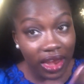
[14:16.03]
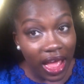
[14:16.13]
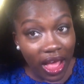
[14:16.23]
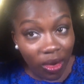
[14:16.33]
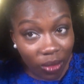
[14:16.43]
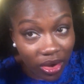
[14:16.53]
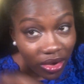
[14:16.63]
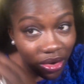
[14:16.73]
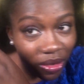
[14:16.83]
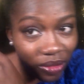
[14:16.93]
now we're going
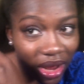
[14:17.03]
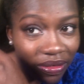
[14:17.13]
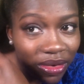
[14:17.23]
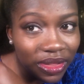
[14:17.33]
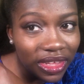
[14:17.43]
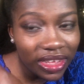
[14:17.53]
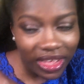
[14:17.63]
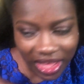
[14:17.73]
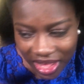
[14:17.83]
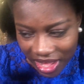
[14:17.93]
to unravel the
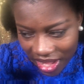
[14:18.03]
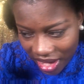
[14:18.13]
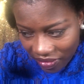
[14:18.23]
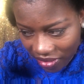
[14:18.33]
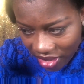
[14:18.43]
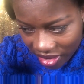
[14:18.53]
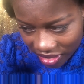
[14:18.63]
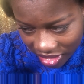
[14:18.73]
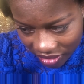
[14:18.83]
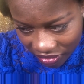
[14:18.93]
African
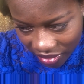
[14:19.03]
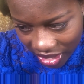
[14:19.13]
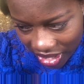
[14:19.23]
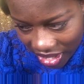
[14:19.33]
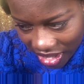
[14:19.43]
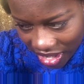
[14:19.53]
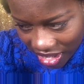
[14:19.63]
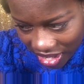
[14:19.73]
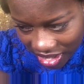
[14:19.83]
thread